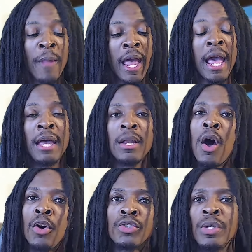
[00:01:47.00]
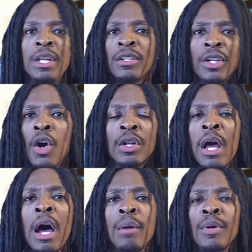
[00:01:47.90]
and also he hasn't called out
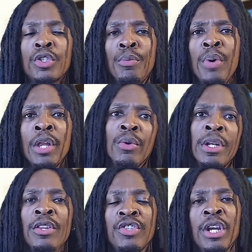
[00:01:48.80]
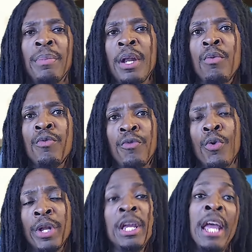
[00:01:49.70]
Alberto Puelo, another champion at 140,